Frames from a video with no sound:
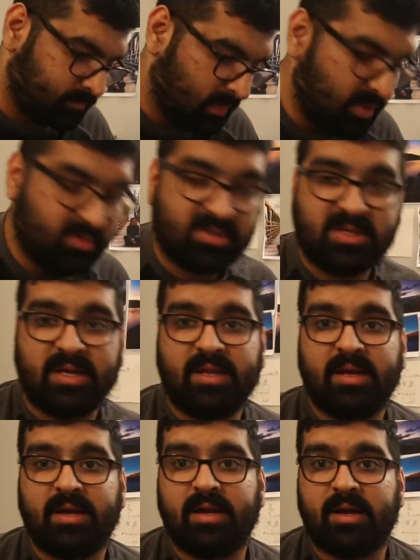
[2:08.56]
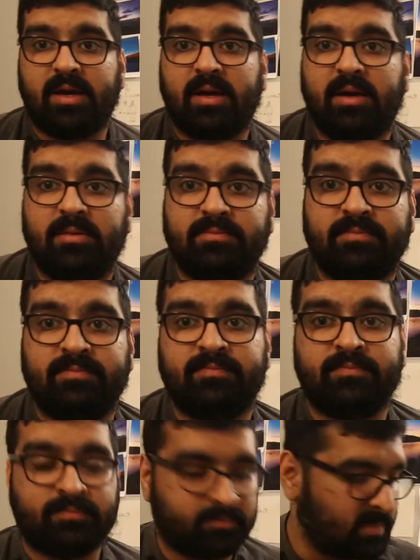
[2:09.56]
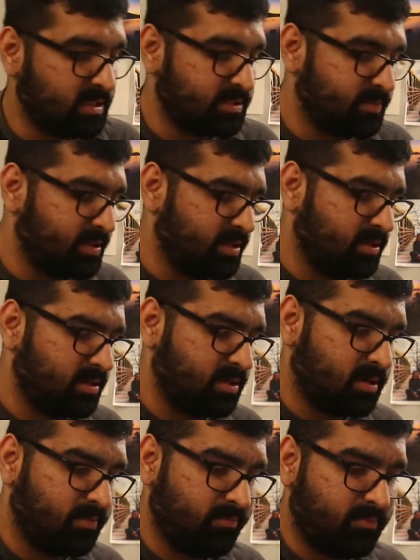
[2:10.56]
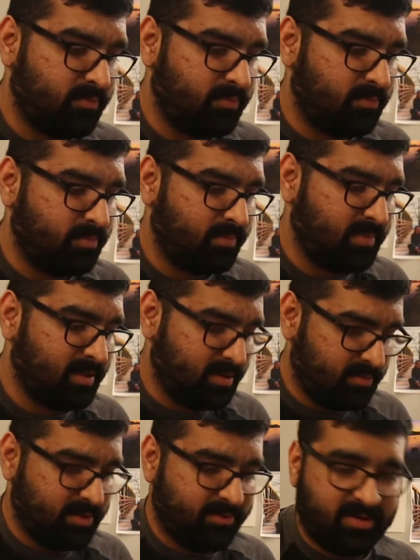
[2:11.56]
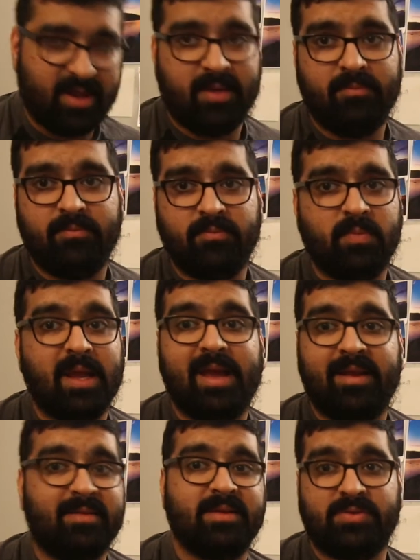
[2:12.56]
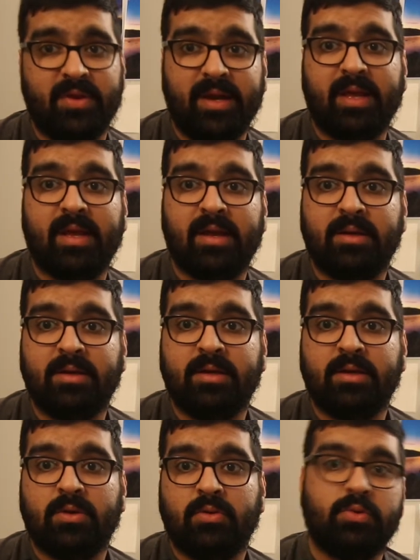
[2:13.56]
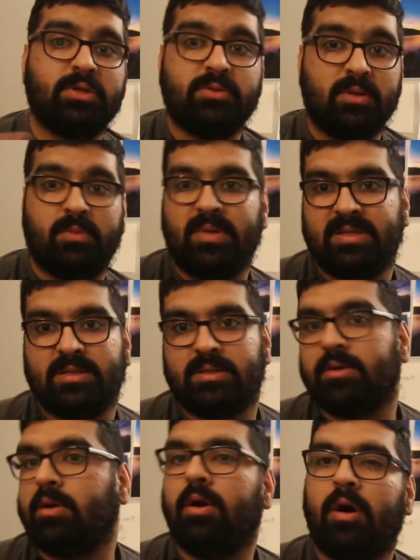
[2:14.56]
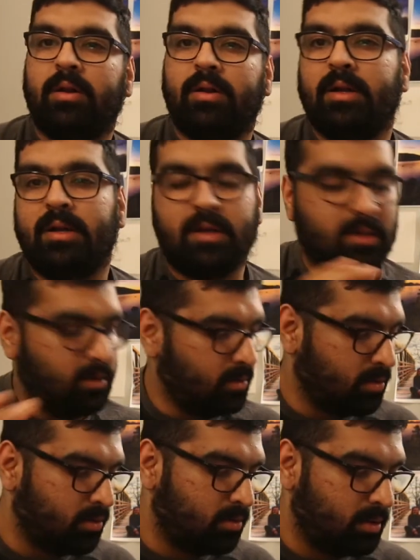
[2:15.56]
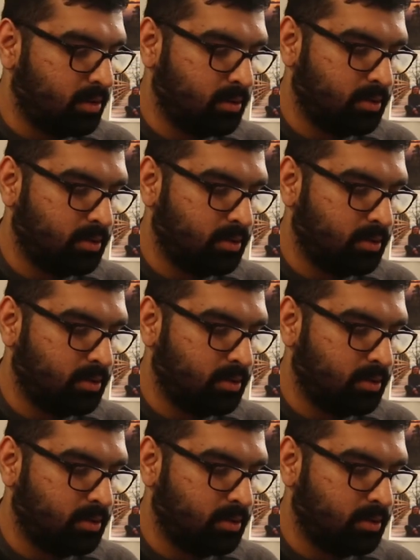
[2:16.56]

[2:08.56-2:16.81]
I must say that it's been a little bit of time getting this ready, which is why the pizza's gone a little cold.